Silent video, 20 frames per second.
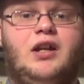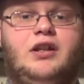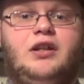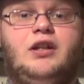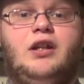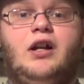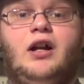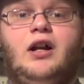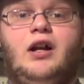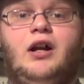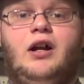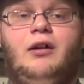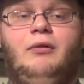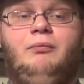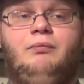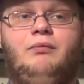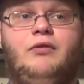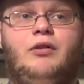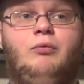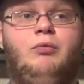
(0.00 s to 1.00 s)

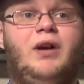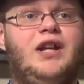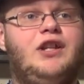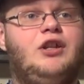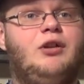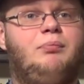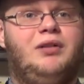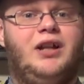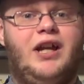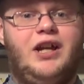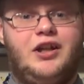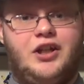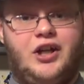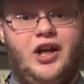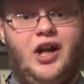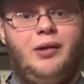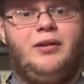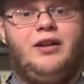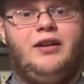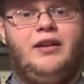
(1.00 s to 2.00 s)
the way you play
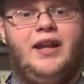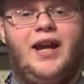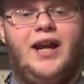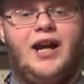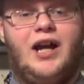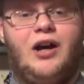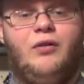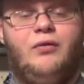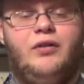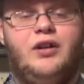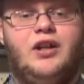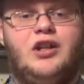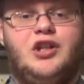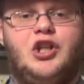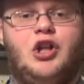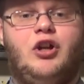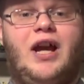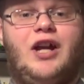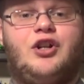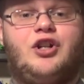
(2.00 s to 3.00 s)
Kirby now,
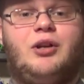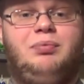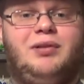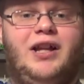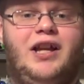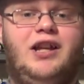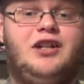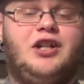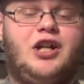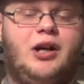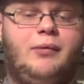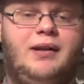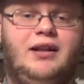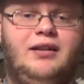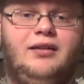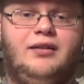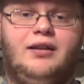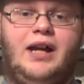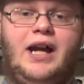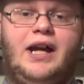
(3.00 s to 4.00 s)
you actually play Kirby
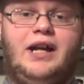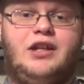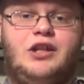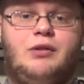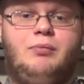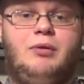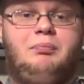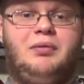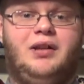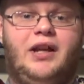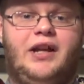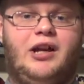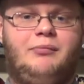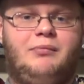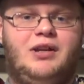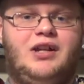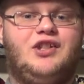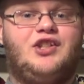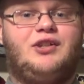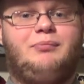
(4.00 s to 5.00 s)
like you would play him
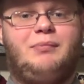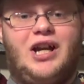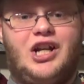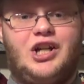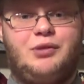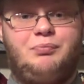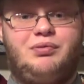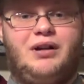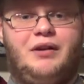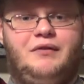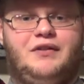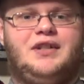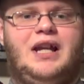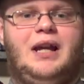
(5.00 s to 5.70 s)
in Smash Bros.